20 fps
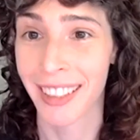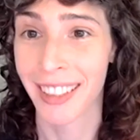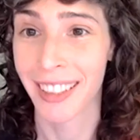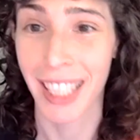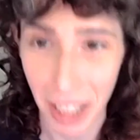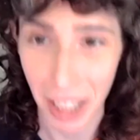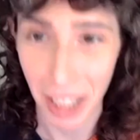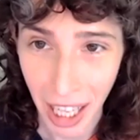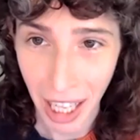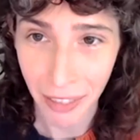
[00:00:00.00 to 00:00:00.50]

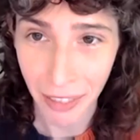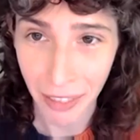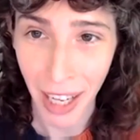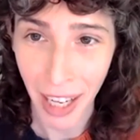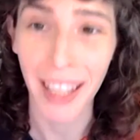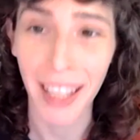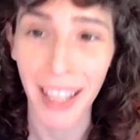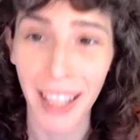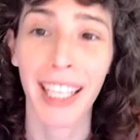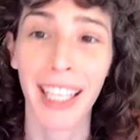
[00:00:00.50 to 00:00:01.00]
Silicon
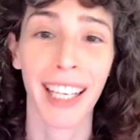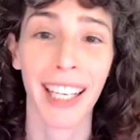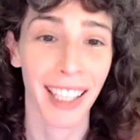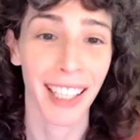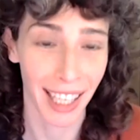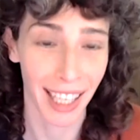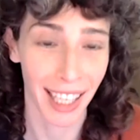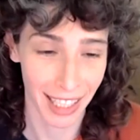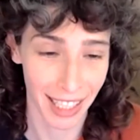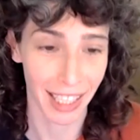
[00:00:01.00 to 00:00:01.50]

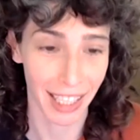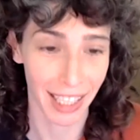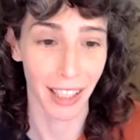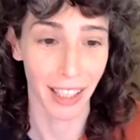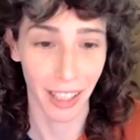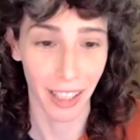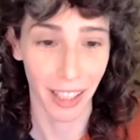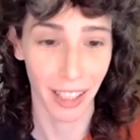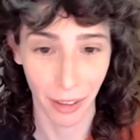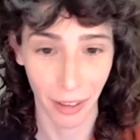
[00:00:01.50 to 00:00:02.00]
Valley
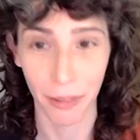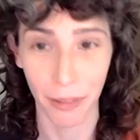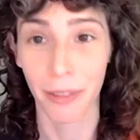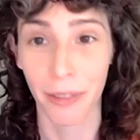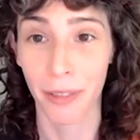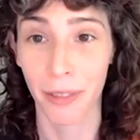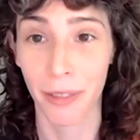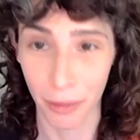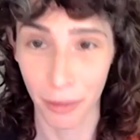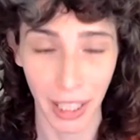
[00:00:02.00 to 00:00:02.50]
idea of
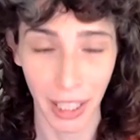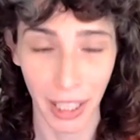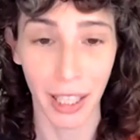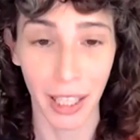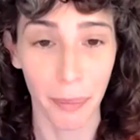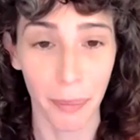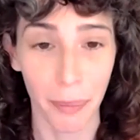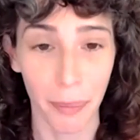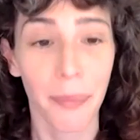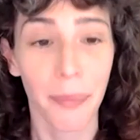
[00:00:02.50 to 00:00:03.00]

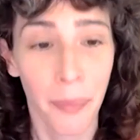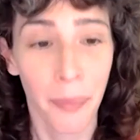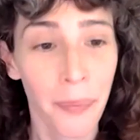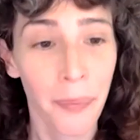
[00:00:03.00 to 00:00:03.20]
freedom.